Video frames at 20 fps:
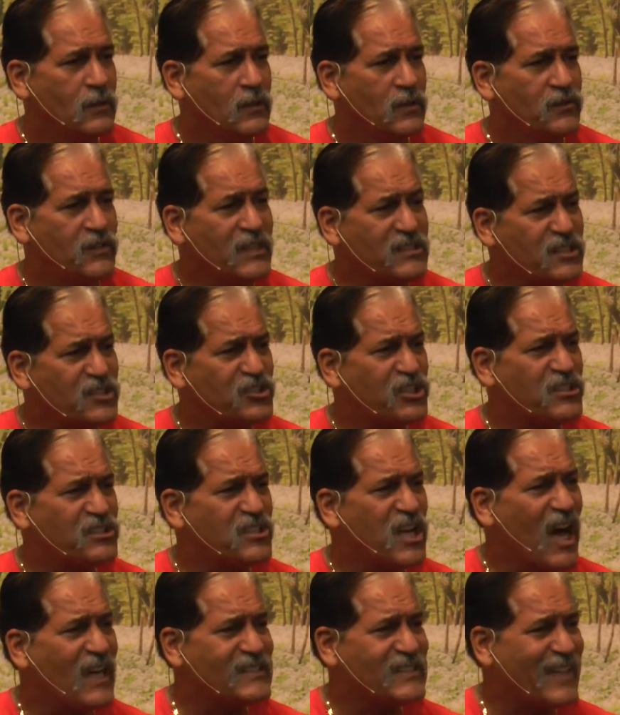This is just
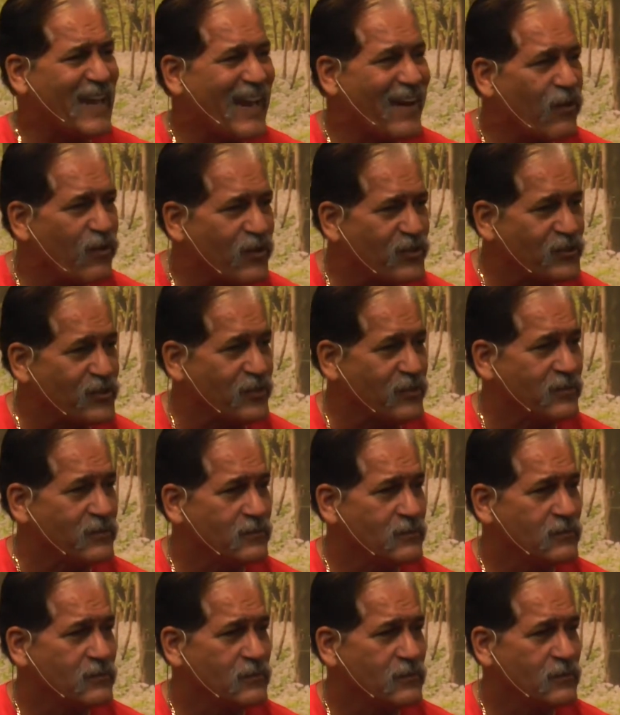God's character.
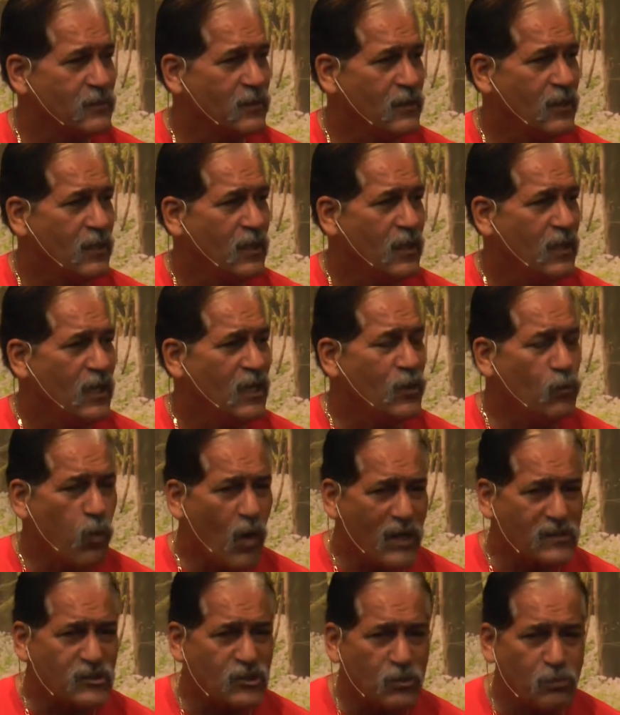He
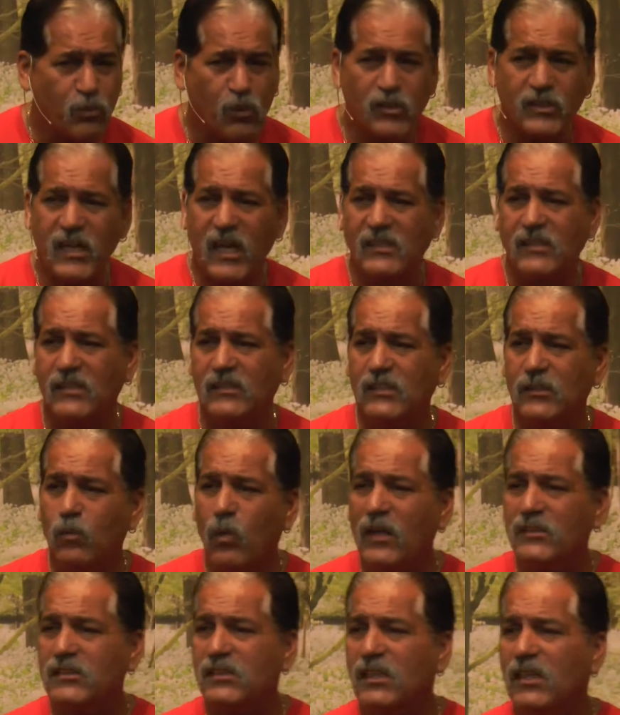wants to protect us. He
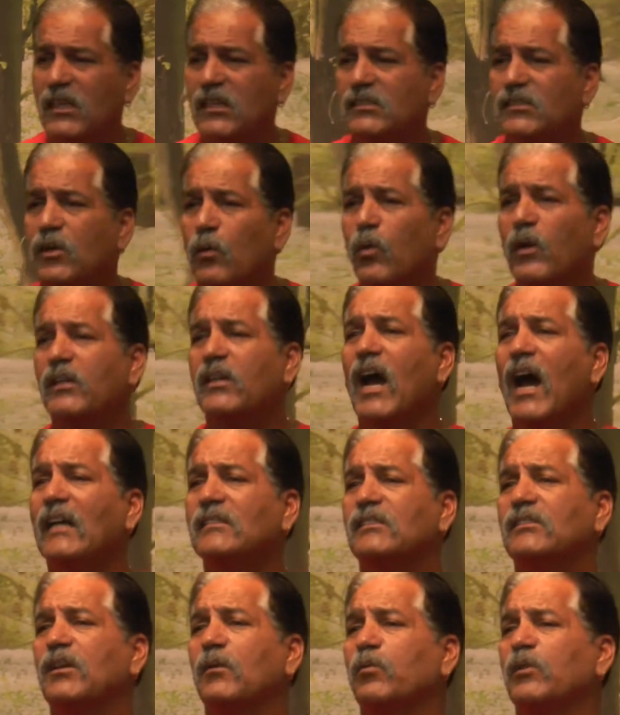wants to lead us. So when
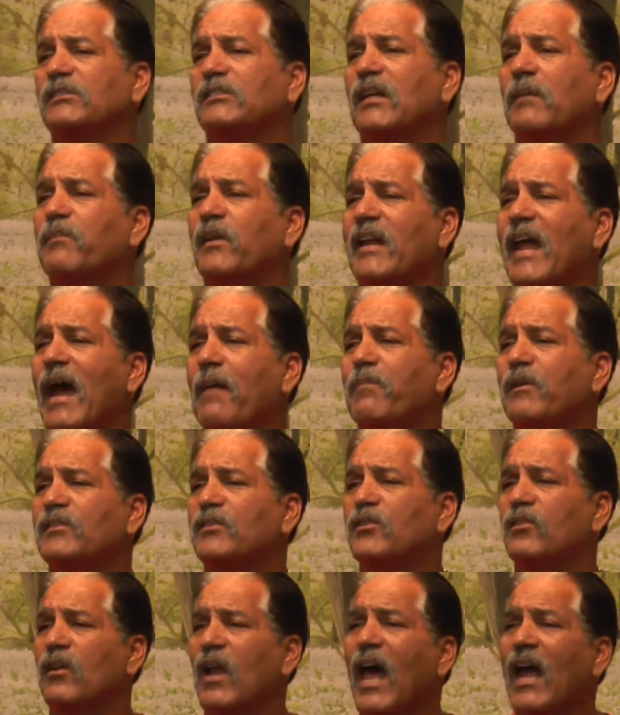God's when something happened to
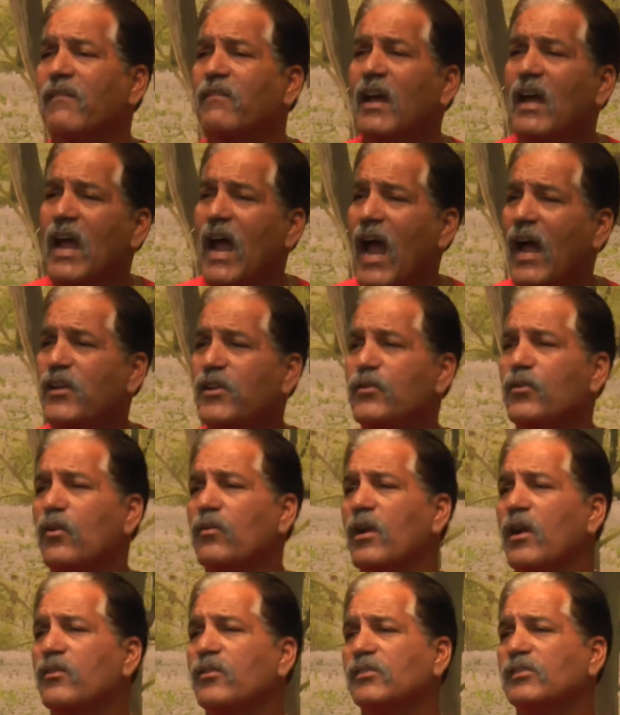your life and you
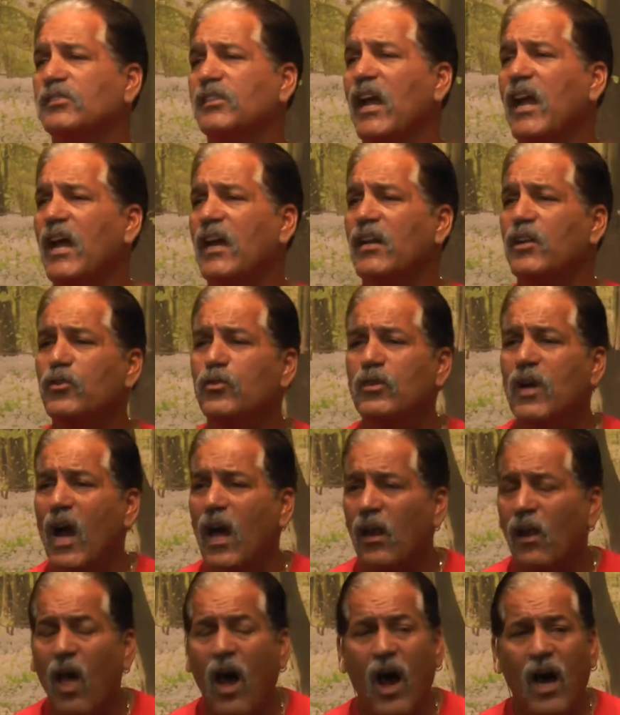don't understand and you
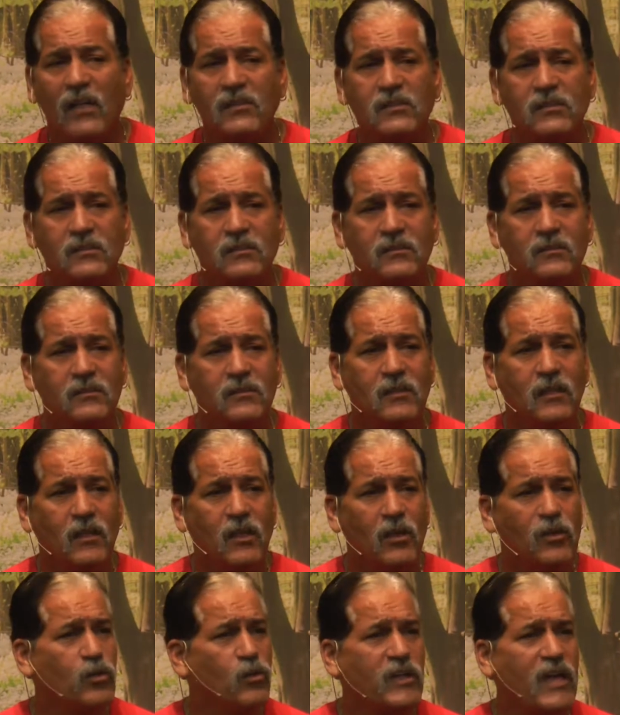got lost,
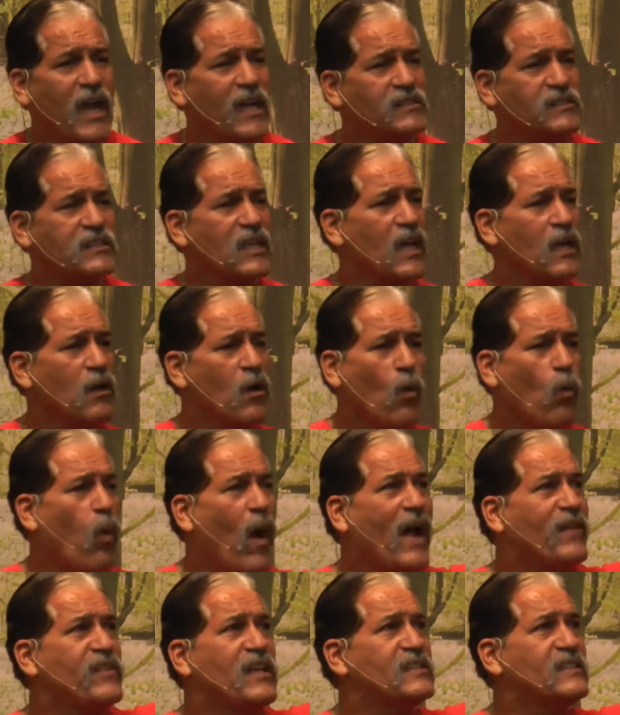you can't say
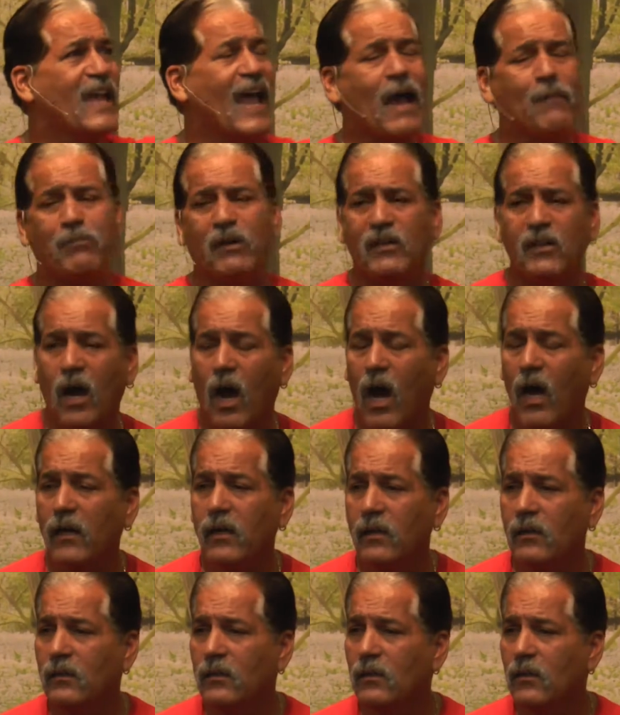why this happened, God.
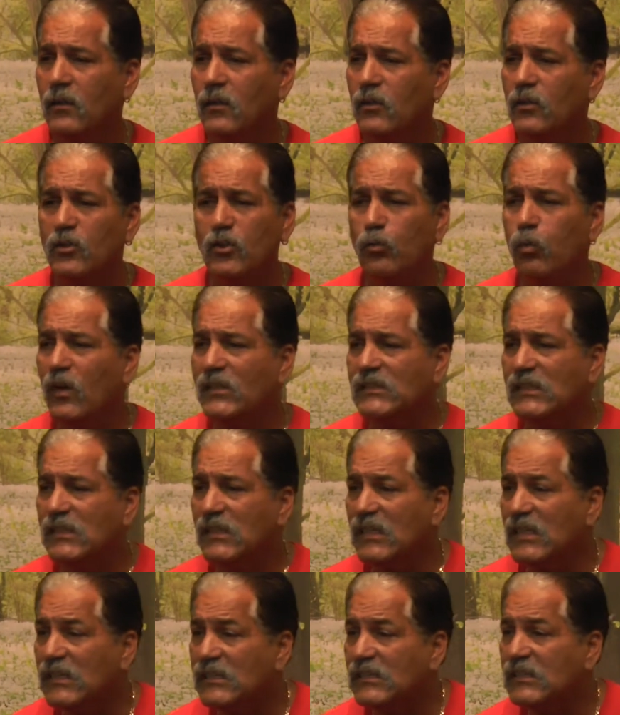You wasn't
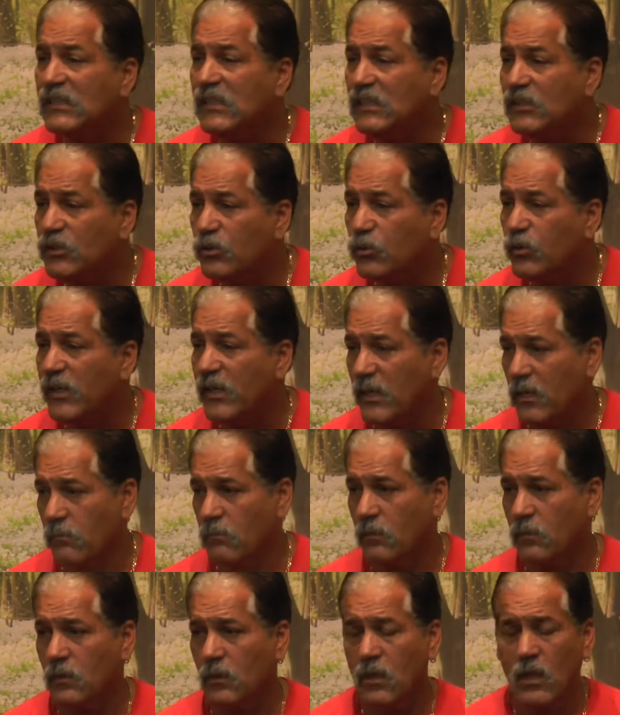listening to Him.